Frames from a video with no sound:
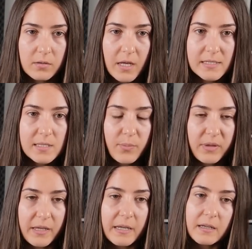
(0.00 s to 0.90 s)
That's the
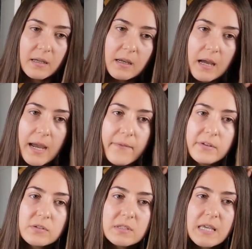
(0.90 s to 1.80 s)
plan. I
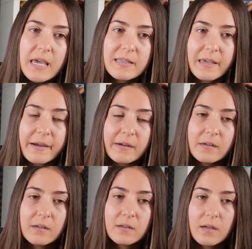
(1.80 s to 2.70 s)
want to take there
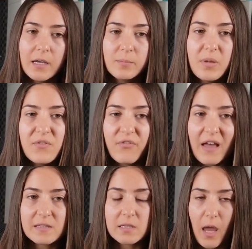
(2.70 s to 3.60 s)
and be
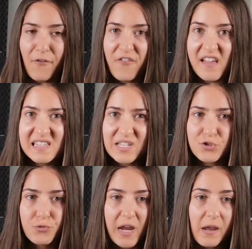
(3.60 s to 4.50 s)
fancy. I have fancy
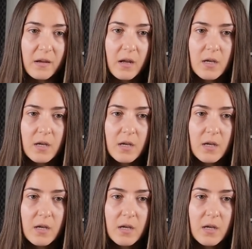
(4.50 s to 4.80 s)
trade.